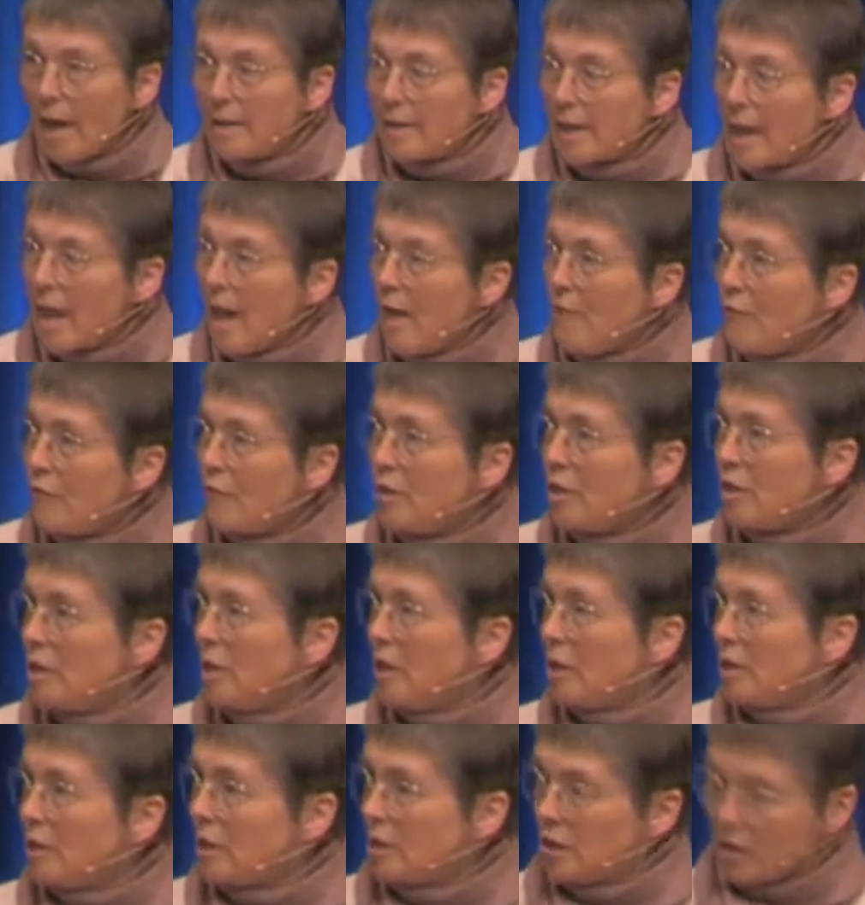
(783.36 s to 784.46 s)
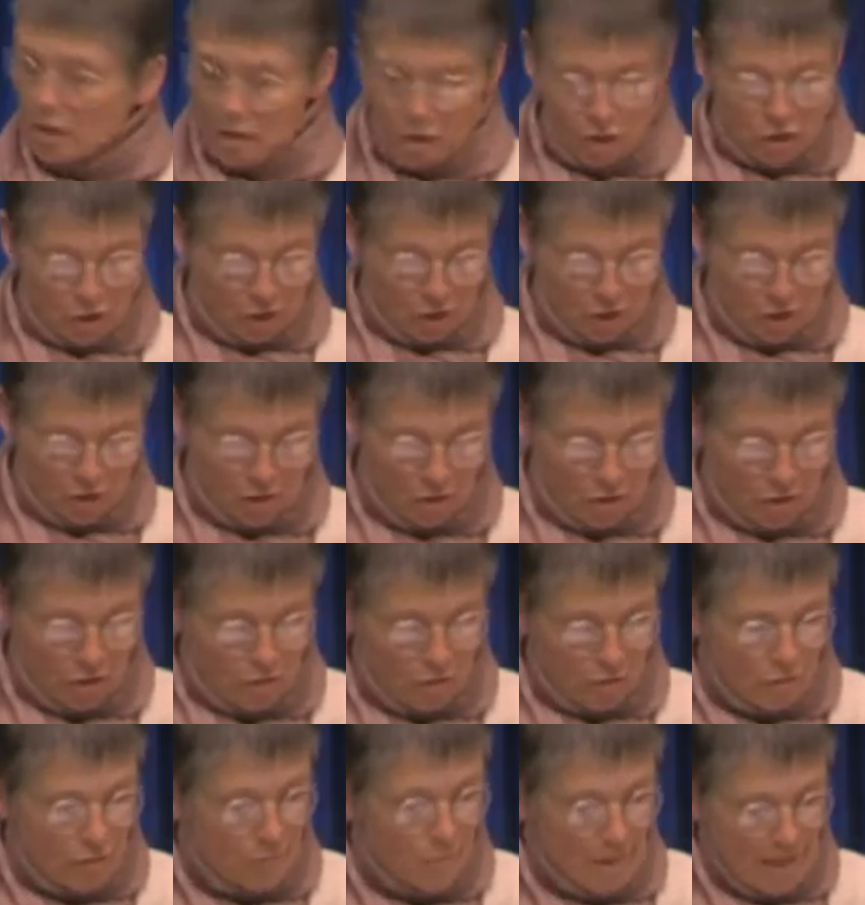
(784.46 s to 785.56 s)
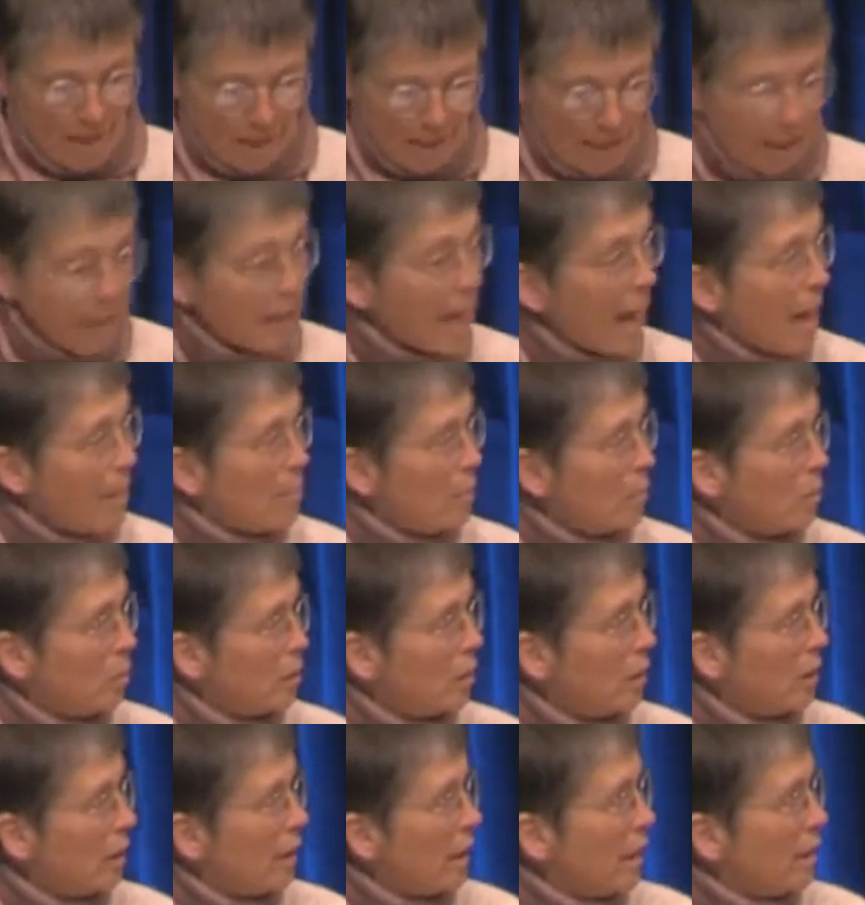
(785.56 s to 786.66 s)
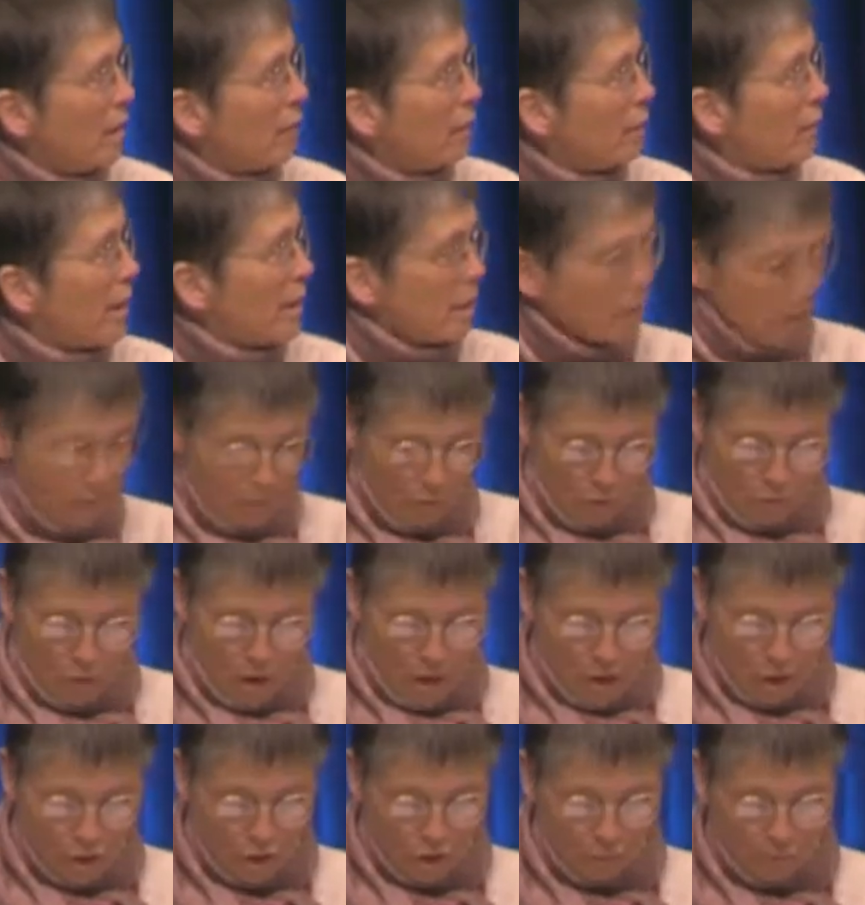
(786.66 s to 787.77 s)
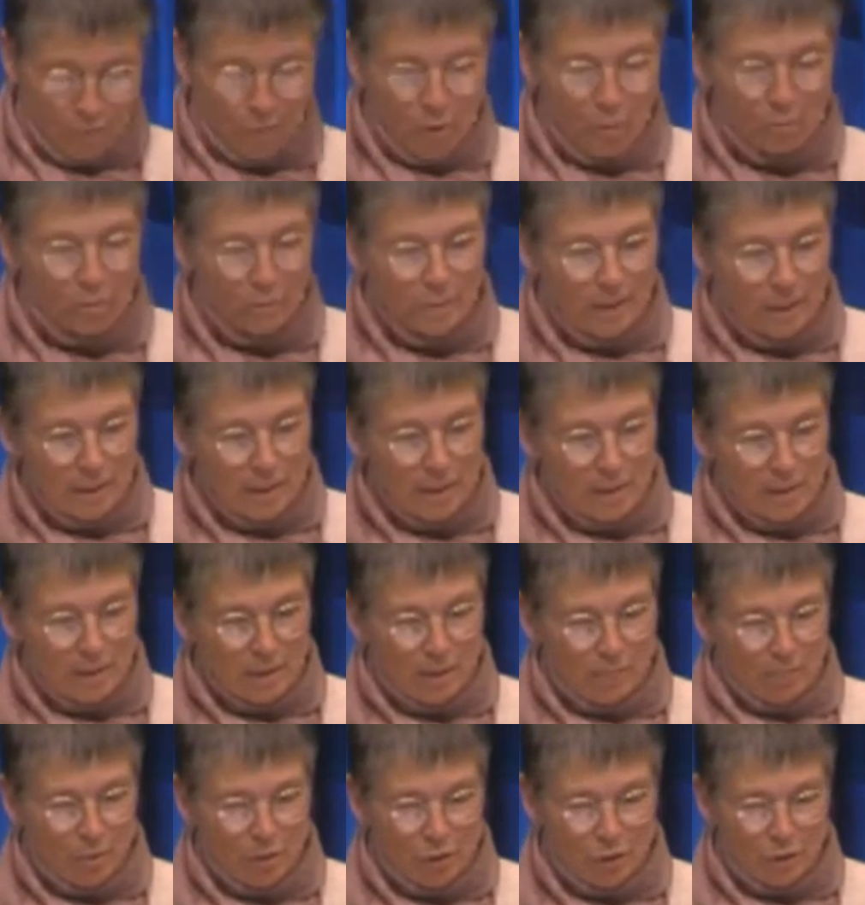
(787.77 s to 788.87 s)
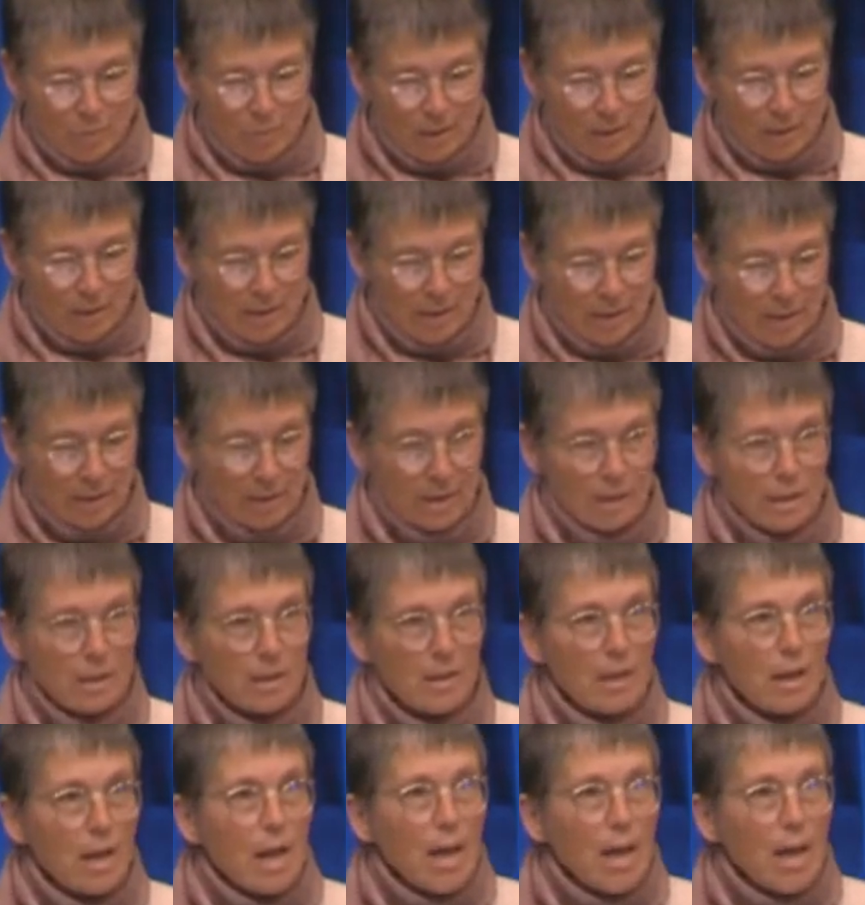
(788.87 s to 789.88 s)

and every decision remains a gamble in the face of a range of probabilities and possibilities.